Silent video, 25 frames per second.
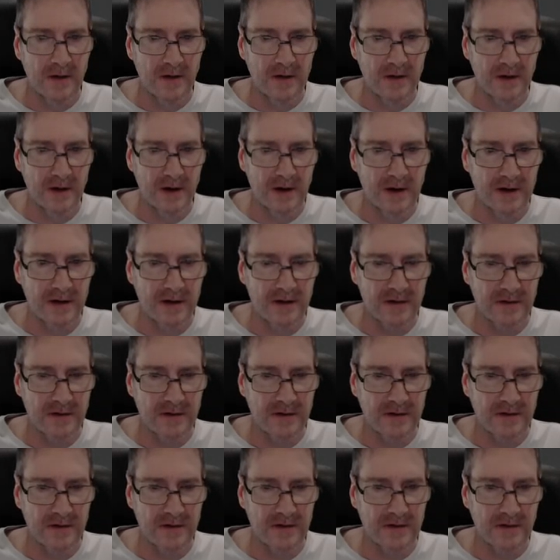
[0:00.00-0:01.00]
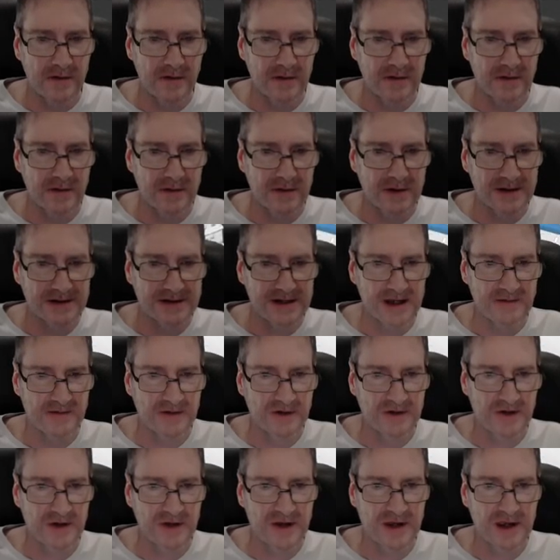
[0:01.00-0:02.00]
Alright, let's have
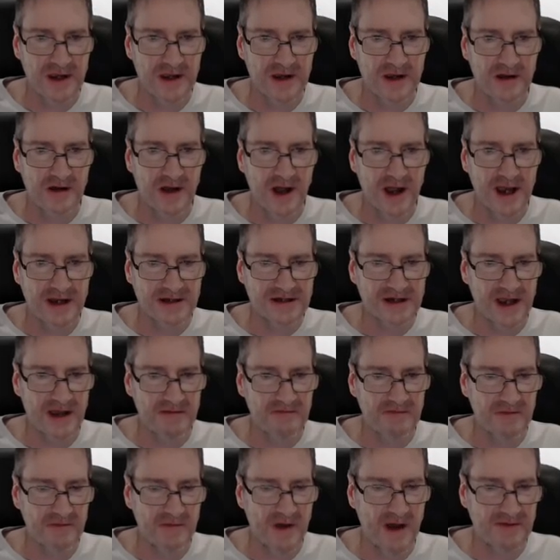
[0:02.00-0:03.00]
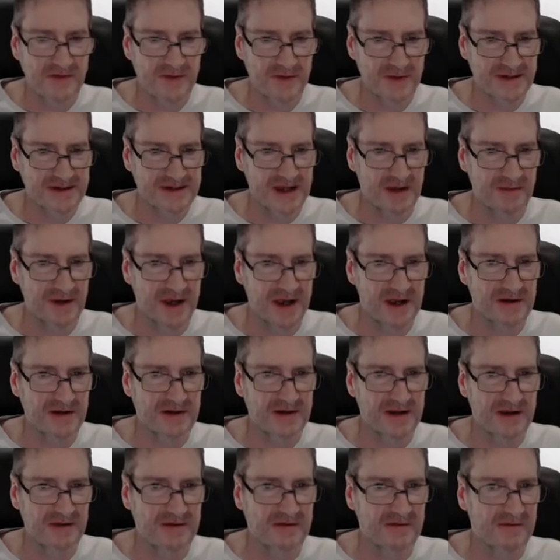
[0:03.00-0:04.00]
a look here. I actually have to put something
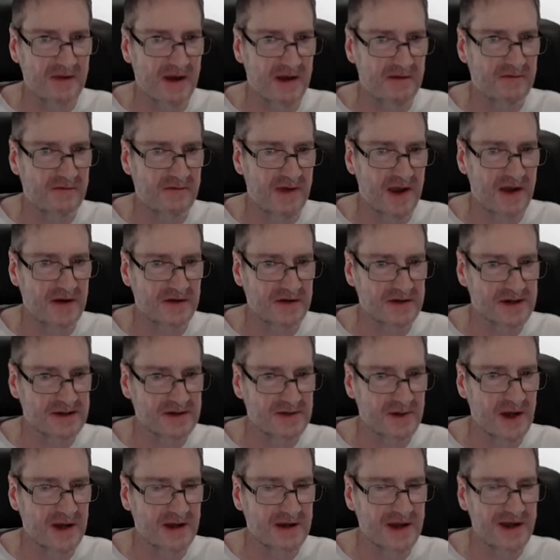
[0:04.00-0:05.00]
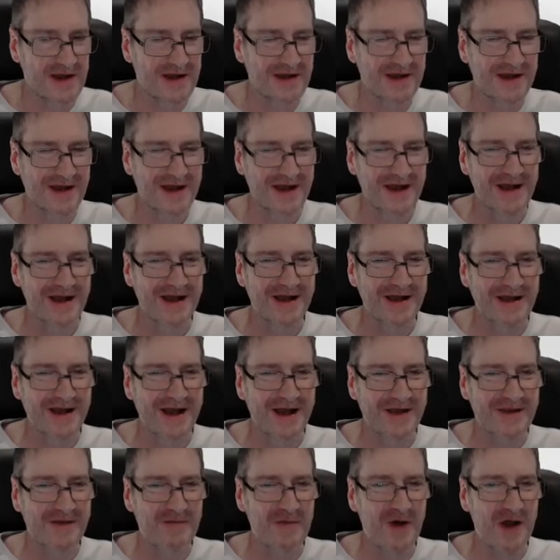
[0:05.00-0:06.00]
underneath of that fountain as well.
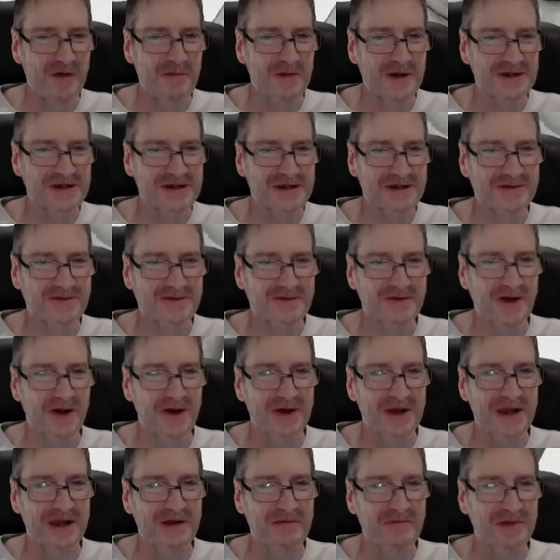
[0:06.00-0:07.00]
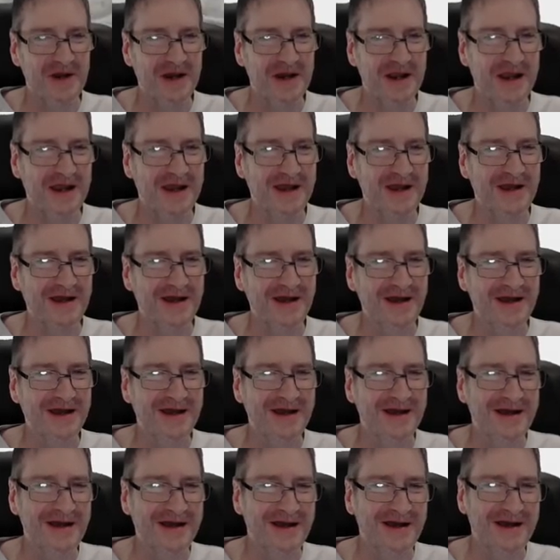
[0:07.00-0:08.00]
At the moment it's just floating in midair.
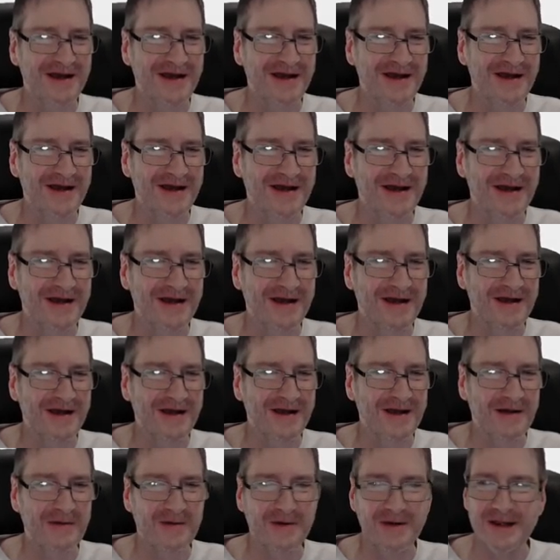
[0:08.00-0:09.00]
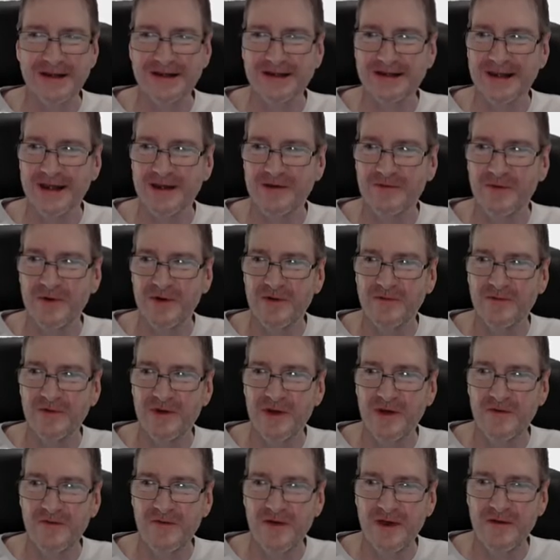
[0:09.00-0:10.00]
Uh, but let's see if we've
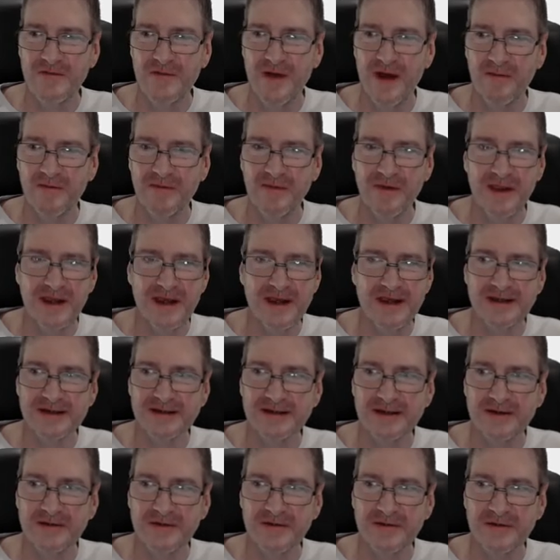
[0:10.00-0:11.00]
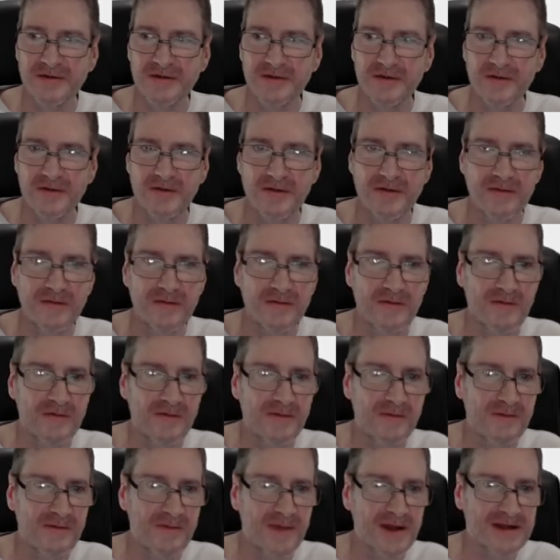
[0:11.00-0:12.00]
U V mapped these
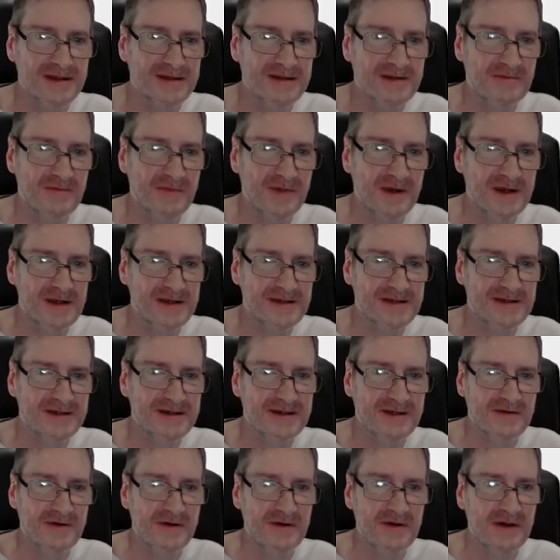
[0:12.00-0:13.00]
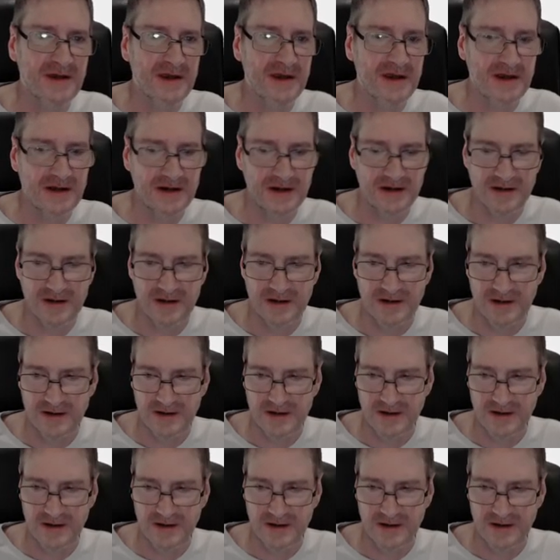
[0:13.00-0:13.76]
bits and pieces through here.